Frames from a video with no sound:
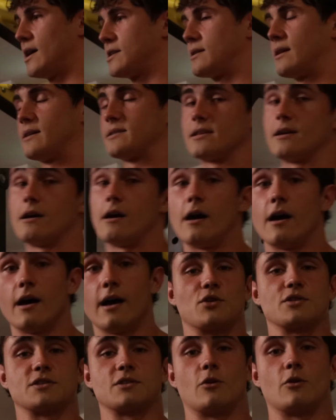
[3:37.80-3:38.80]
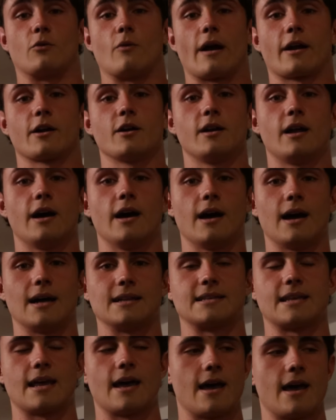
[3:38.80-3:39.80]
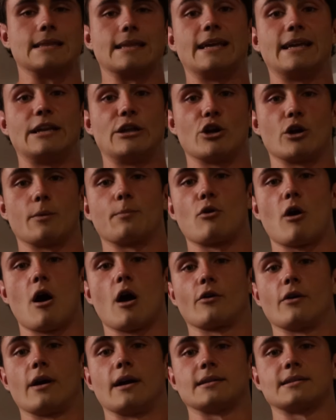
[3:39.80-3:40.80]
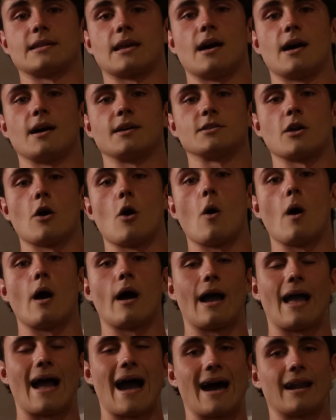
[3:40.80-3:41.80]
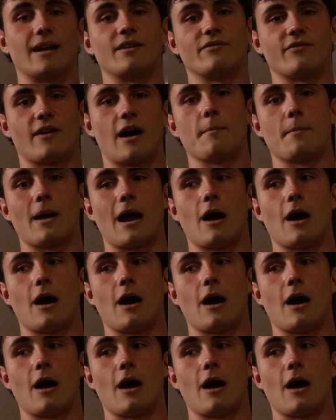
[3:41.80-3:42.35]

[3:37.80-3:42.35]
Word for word: So that's a personal record. That's linear progress. So I added five